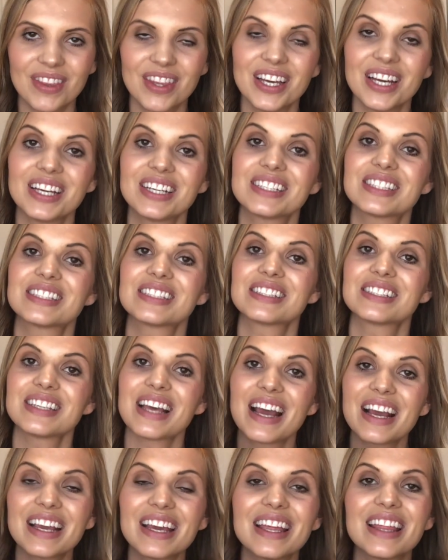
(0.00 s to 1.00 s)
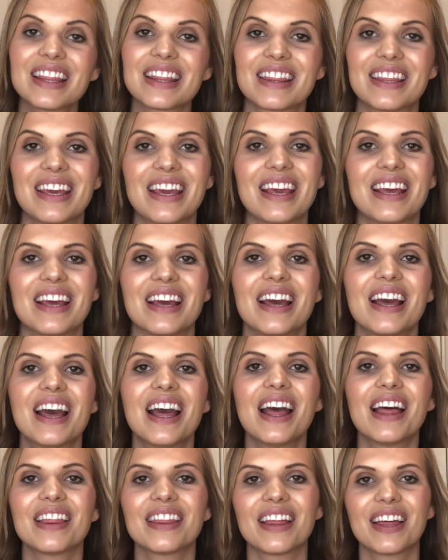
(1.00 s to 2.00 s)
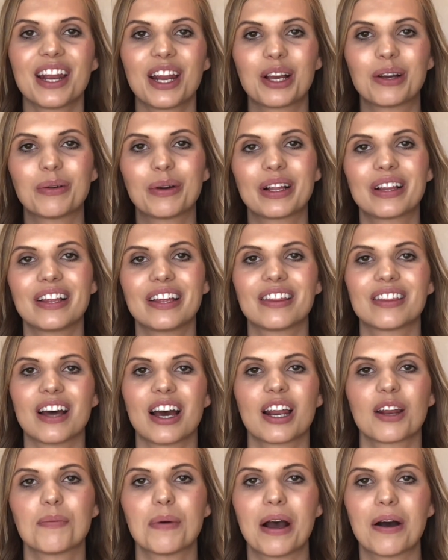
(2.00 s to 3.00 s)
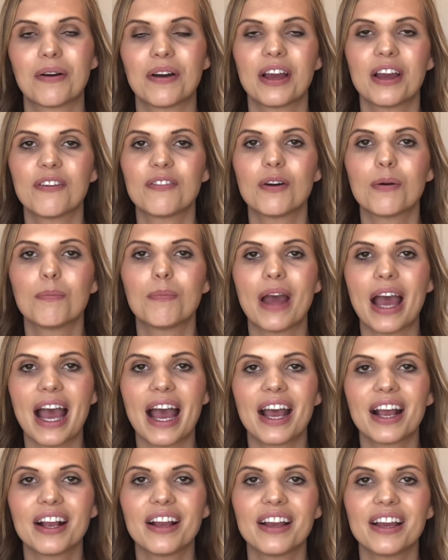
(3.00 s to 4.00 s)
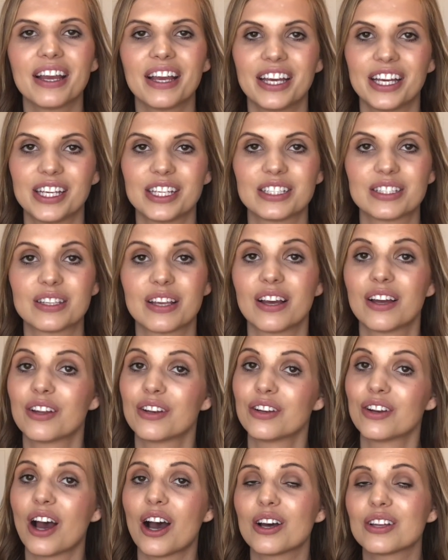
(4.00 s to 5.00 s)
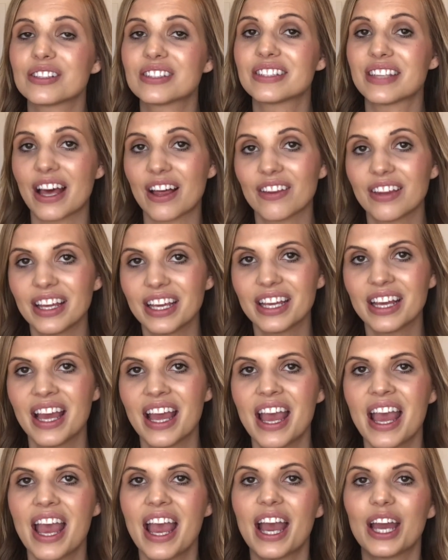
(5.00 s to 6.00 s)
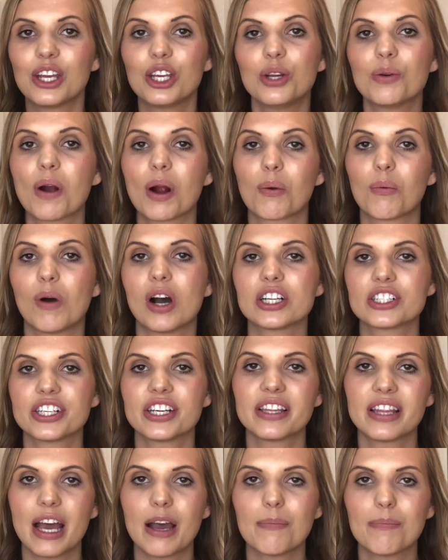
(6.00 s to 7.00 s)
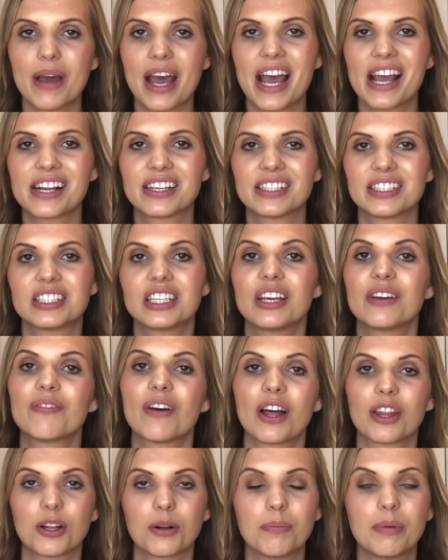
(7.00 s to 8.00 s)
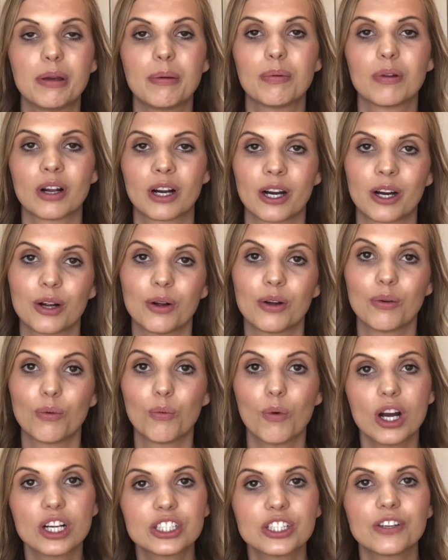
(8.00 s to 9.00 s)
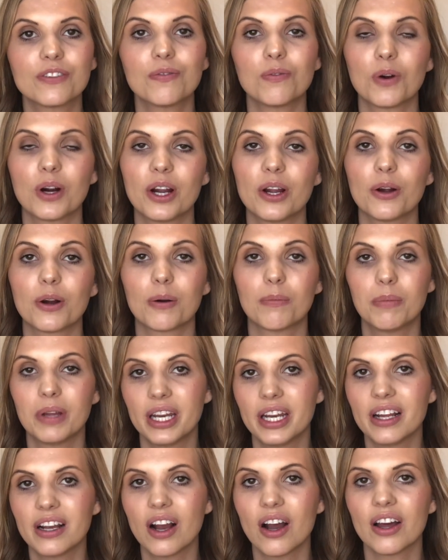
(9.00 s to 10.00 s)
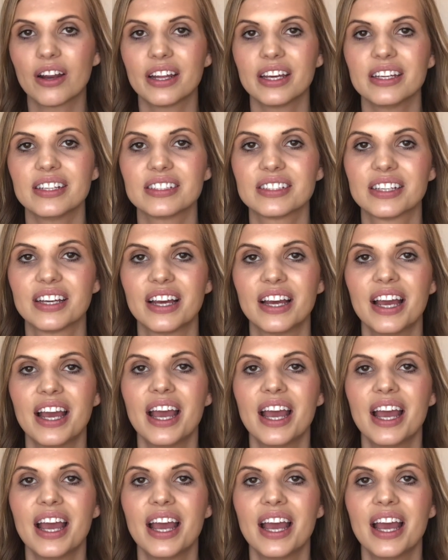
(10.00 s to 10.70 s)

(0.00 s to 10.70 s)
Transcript: The second thing that I quickly thought about, if a bag is not selling and you are watching that bag to see if other people are watching for it or bidding on it,